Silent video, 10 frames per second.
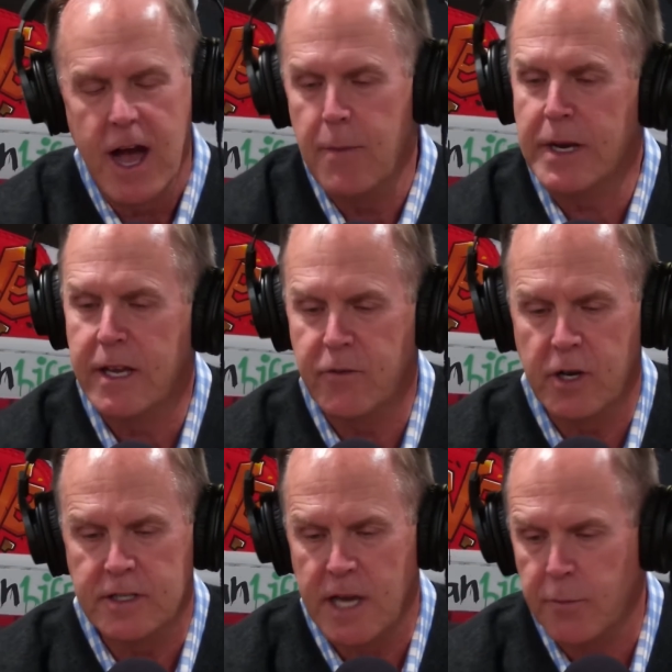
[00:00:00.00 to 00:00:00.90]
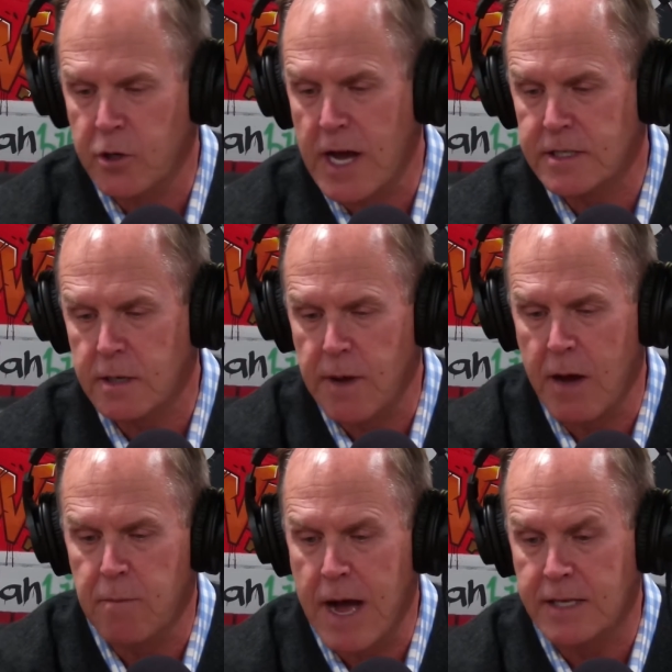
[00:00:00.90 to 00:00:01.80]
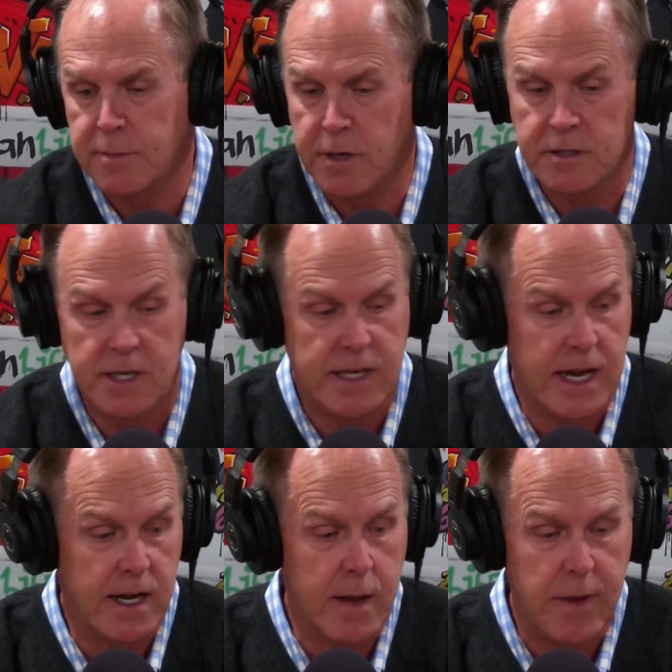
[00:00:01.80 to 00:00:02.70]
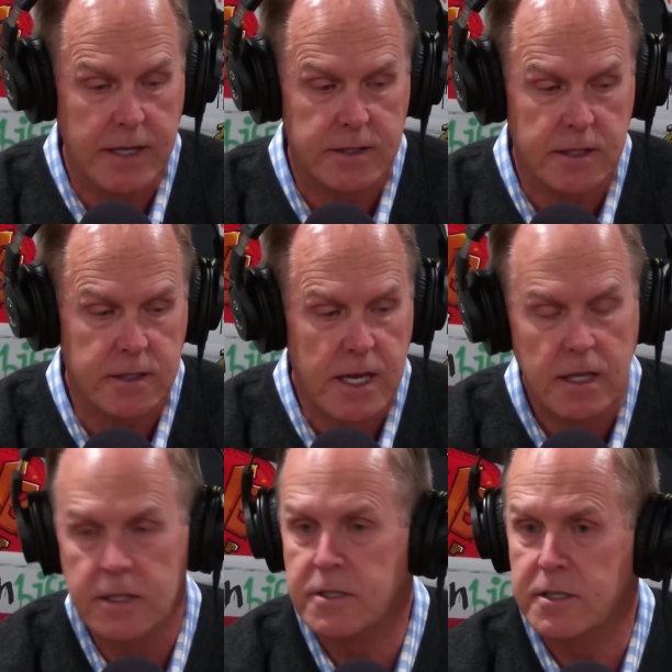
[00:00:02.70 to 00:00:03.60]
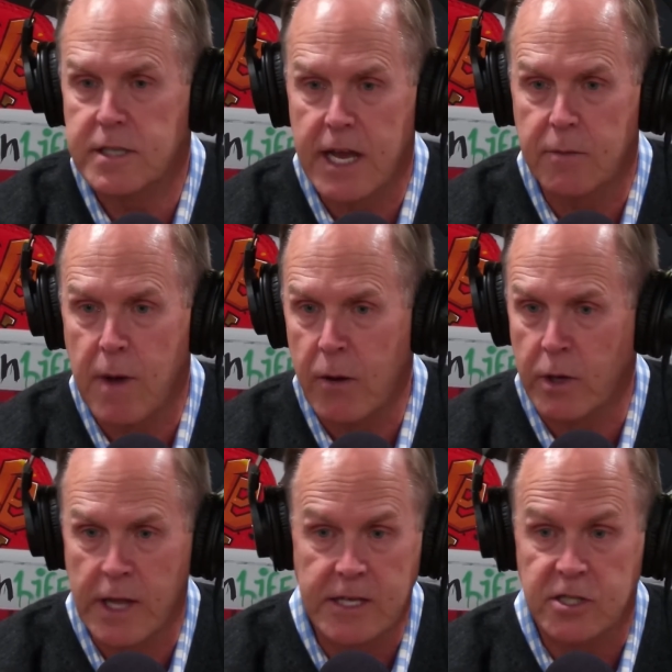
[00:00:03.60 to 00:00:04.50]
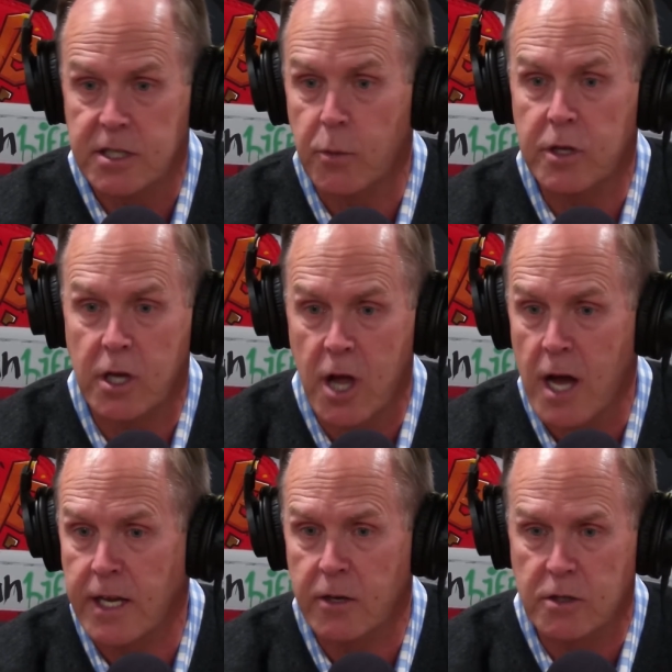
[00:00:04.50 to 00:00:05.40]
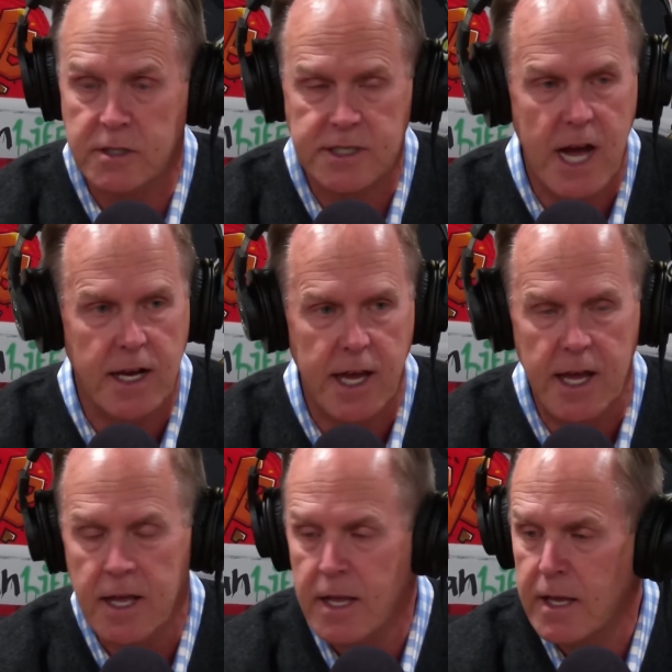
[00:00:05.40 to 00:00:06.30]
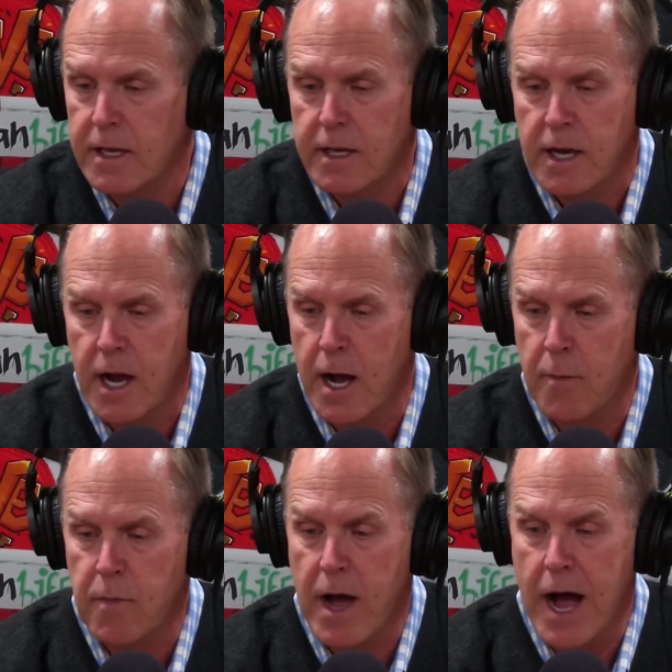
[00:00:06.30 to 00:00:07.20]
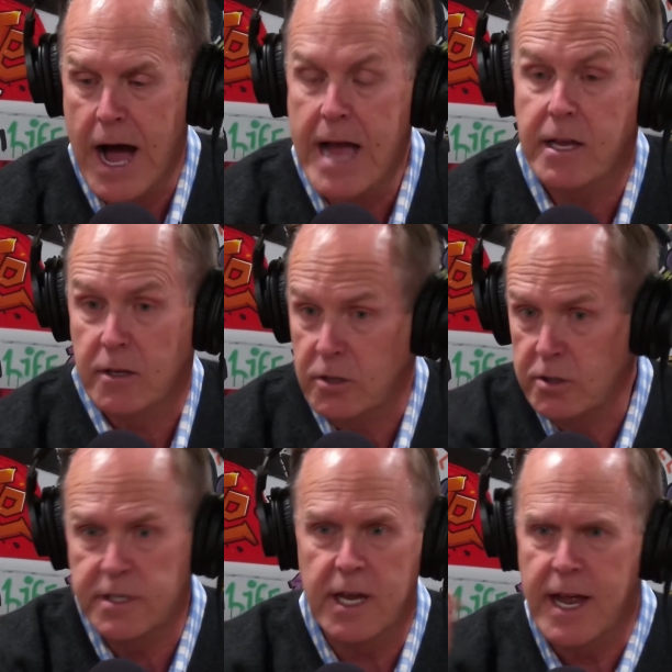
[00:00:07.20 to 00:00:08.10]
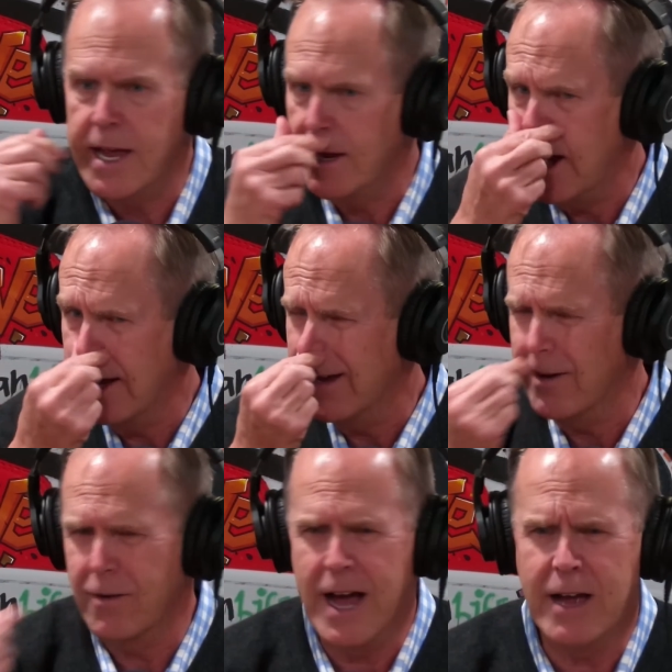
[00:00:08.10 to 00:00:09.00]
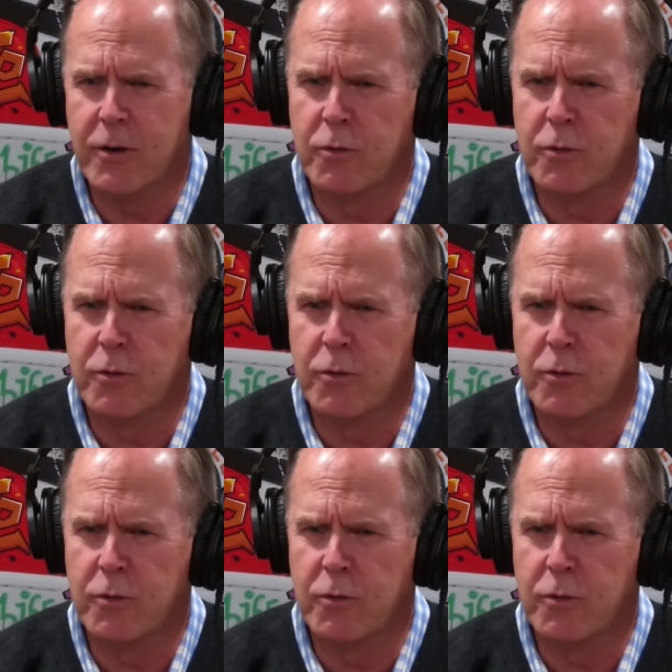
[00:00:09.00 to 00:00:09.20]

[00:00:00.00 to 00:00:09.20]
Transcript: I'm going to give you an example. You ask about my experience on a day-to-day basis. Let's just take my relationship with Kalani Kosatake. You said, hey, I